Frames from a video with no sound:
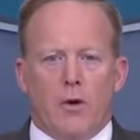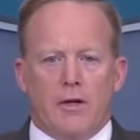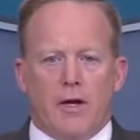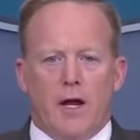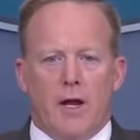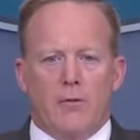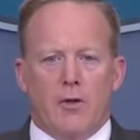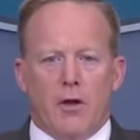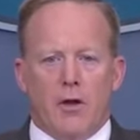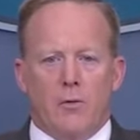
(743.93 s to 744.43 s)
the one
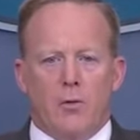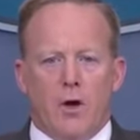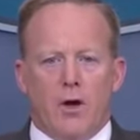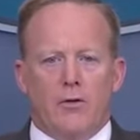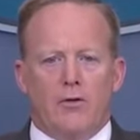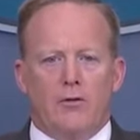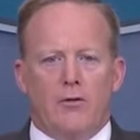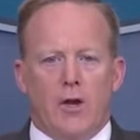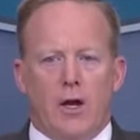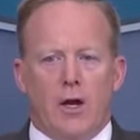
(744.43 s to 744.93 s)
time that it
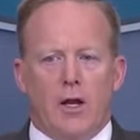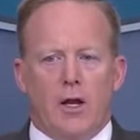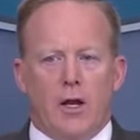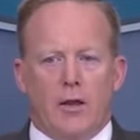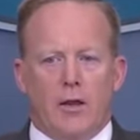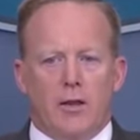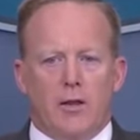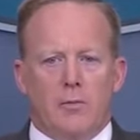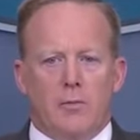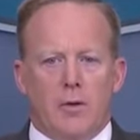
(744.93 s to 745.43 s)
was
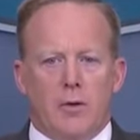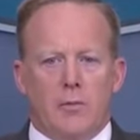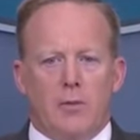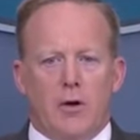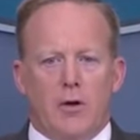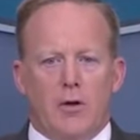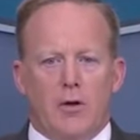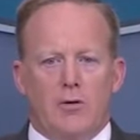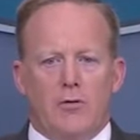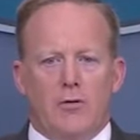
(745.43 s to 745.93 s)
done, I think the
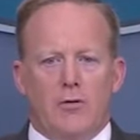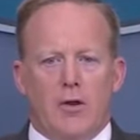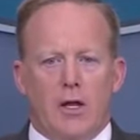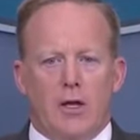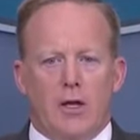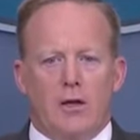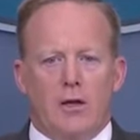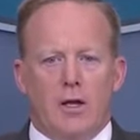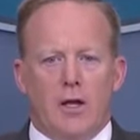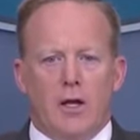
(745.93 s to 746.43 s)
people
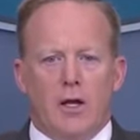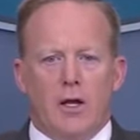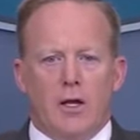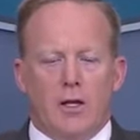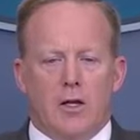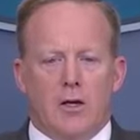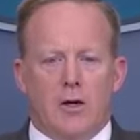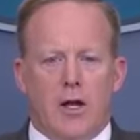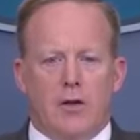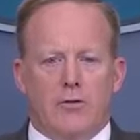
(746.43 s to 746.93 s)
understand,
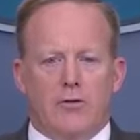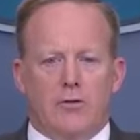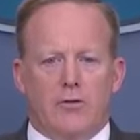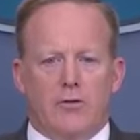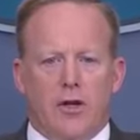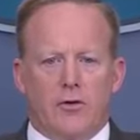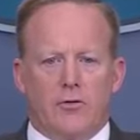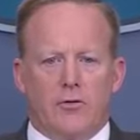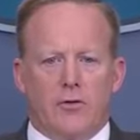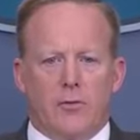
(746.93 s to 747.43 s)
you know, how
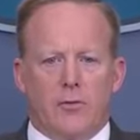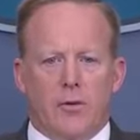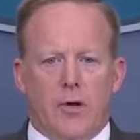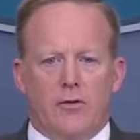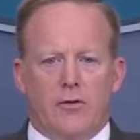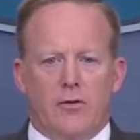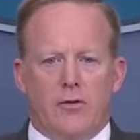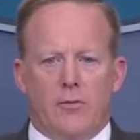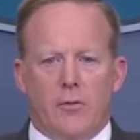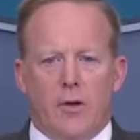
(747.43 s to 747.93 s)
successful the
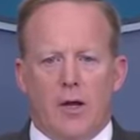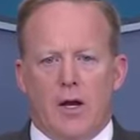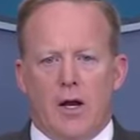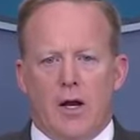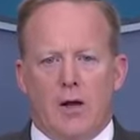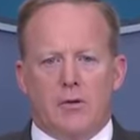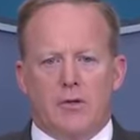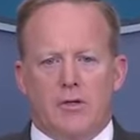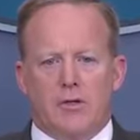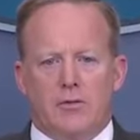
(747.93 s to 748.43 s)
president's been
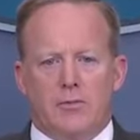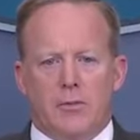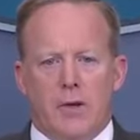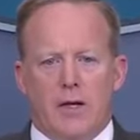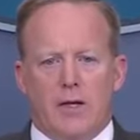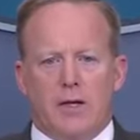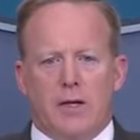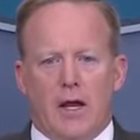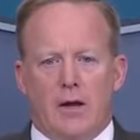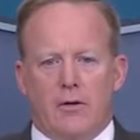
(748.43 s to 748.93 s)
and how much he's
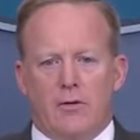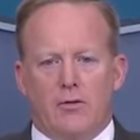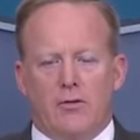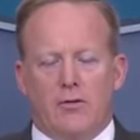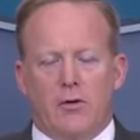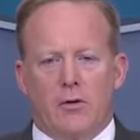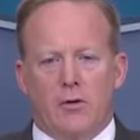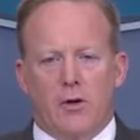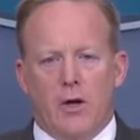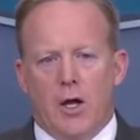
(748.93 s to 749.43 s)
paid in
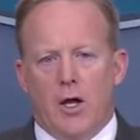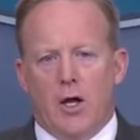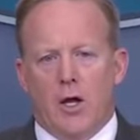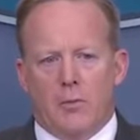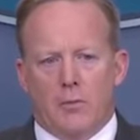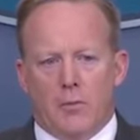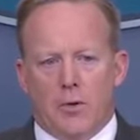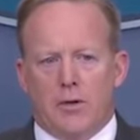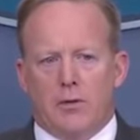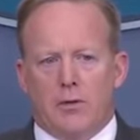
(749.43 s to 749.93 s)
taxes. So,
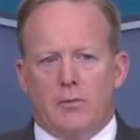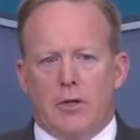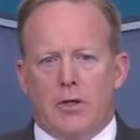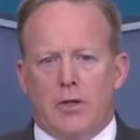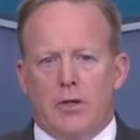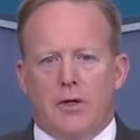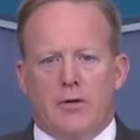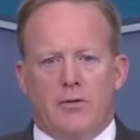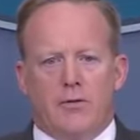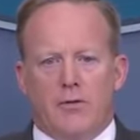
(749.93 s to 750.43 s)
but
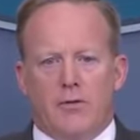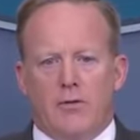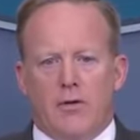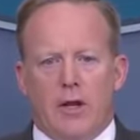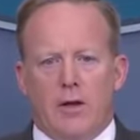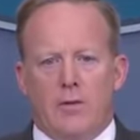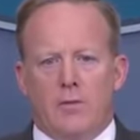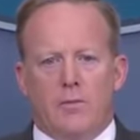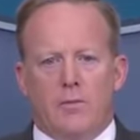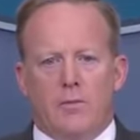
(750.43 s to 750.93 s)
but it's the
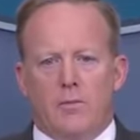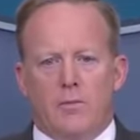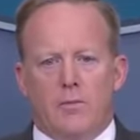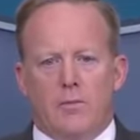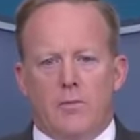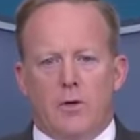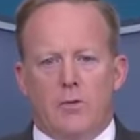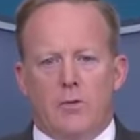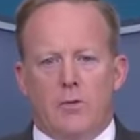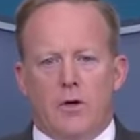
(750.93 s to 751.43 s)
same.
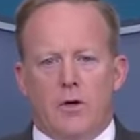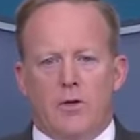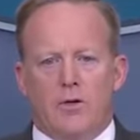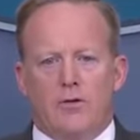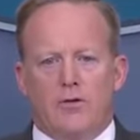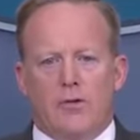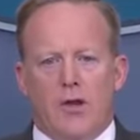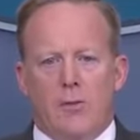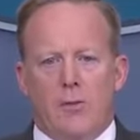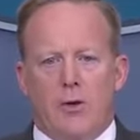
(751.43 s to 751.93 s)
We're, we're
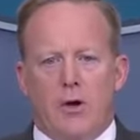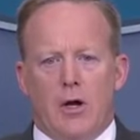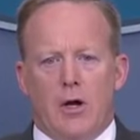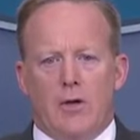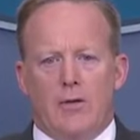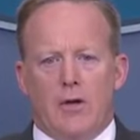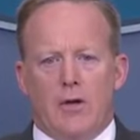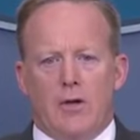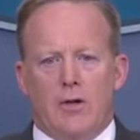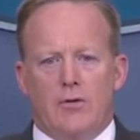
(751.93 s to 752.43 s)
under the same
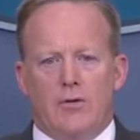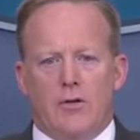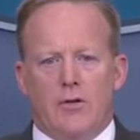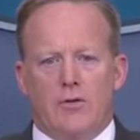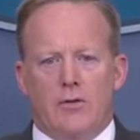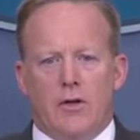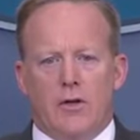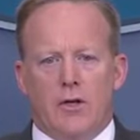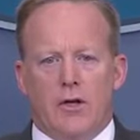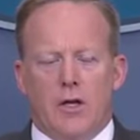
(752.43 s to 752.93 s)
audit that
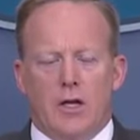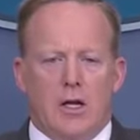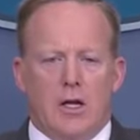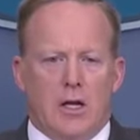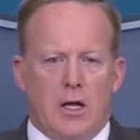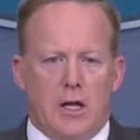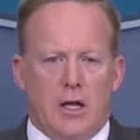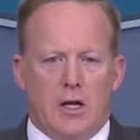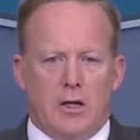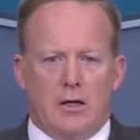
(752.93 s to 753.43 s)
existed,
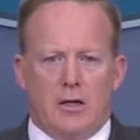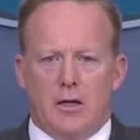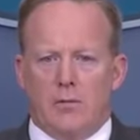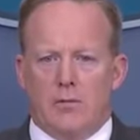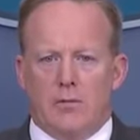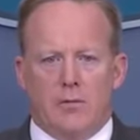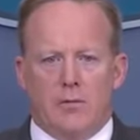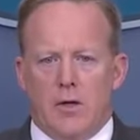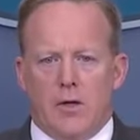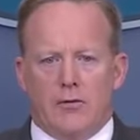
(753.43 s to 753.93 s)
and
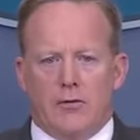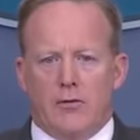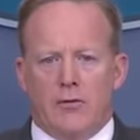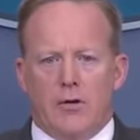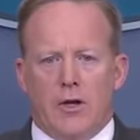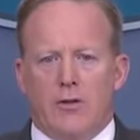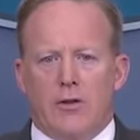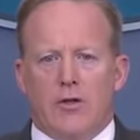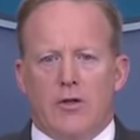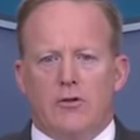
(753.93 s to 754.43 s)
uh, and
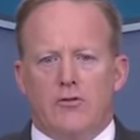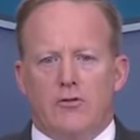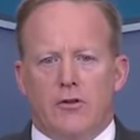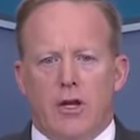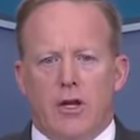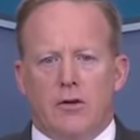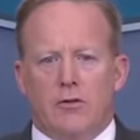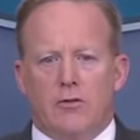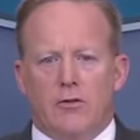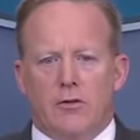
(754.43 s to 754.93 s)
so nothing has
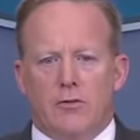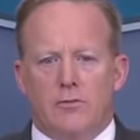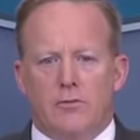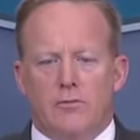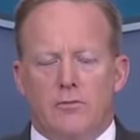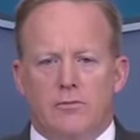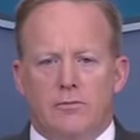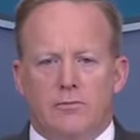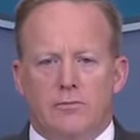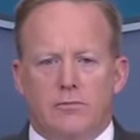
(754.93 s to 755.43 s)
changed.
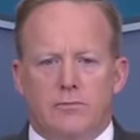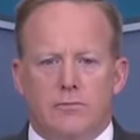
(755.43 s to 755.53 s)
As